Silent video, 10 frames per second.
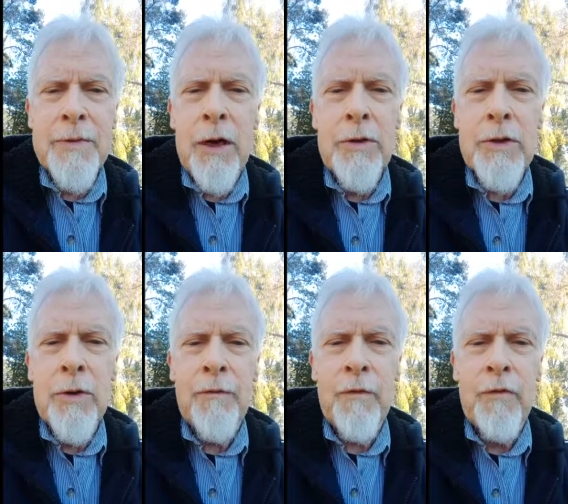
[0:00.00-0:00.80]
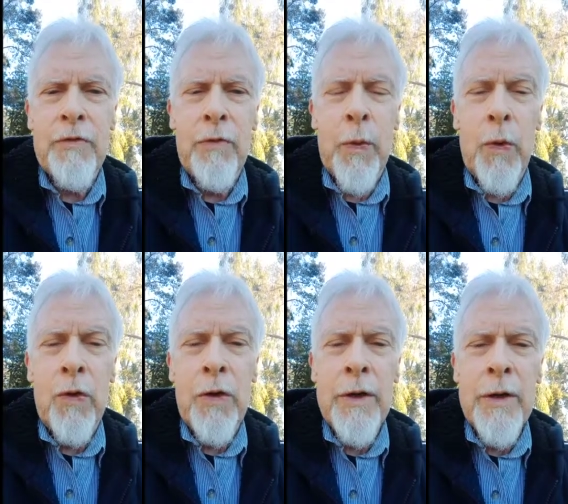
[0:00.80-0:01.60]
Don't do it for a
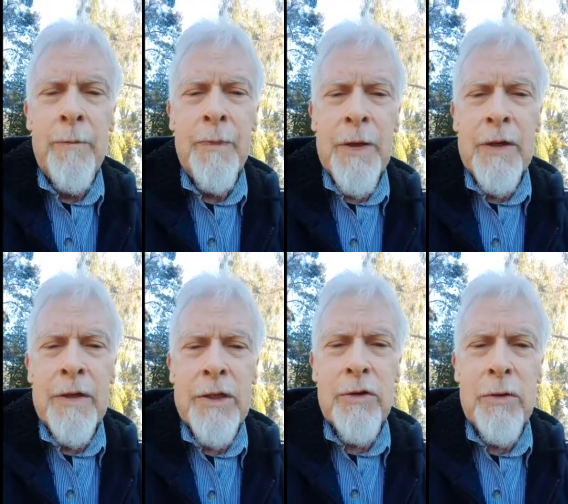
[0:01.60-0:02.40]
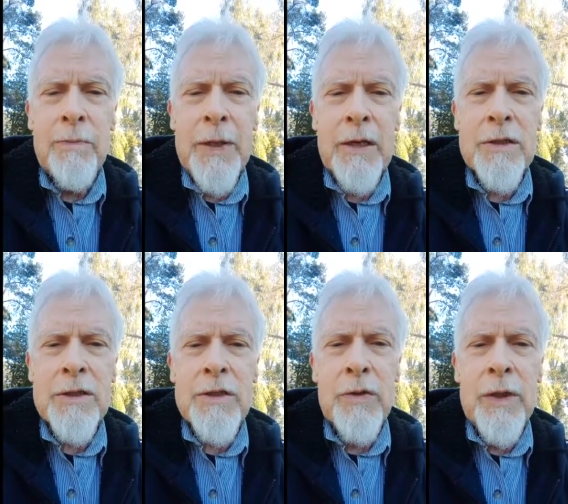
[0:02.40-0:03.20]
reward. Do it because
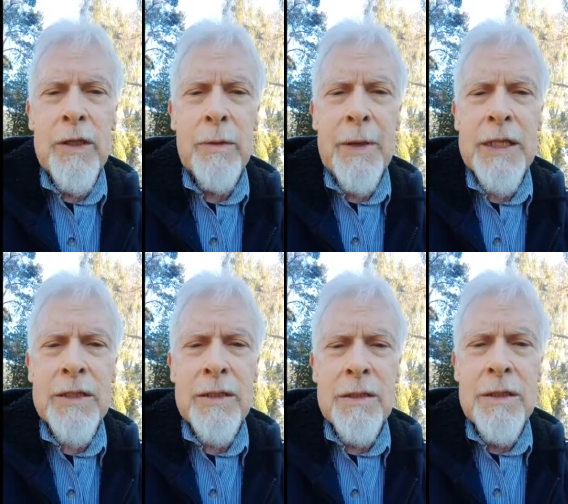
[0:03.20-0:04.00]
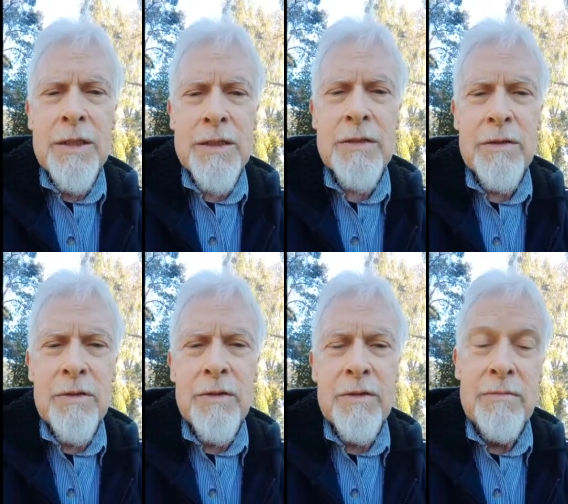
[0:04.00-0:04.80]
doing the best is
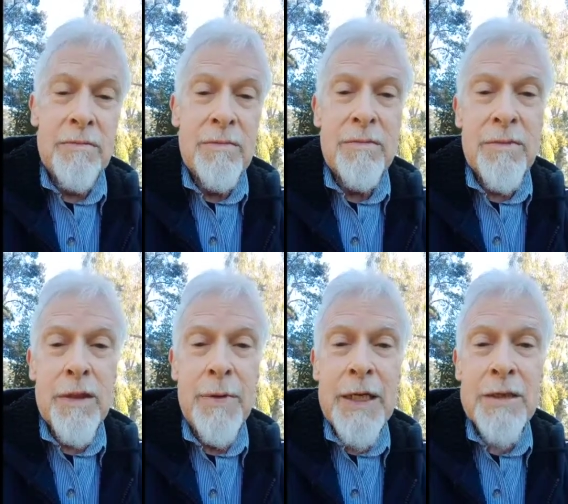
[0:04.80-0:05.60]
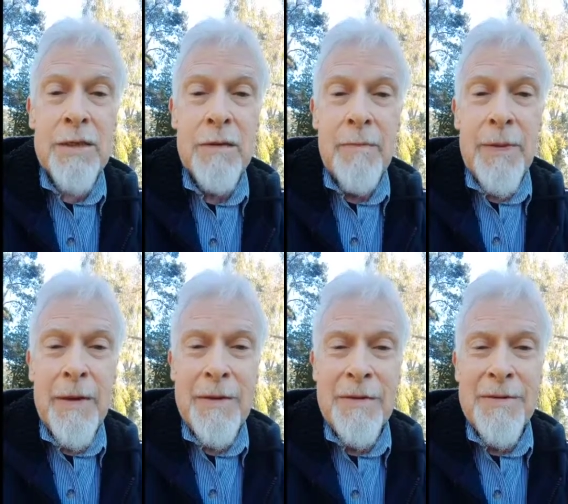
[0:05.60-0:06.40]
the best.
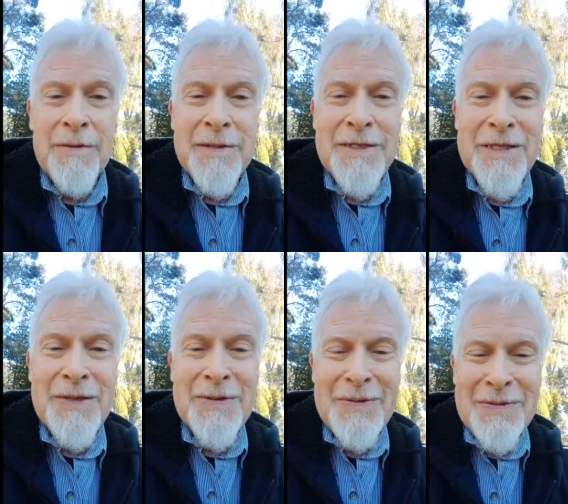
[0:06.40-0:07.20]
See you.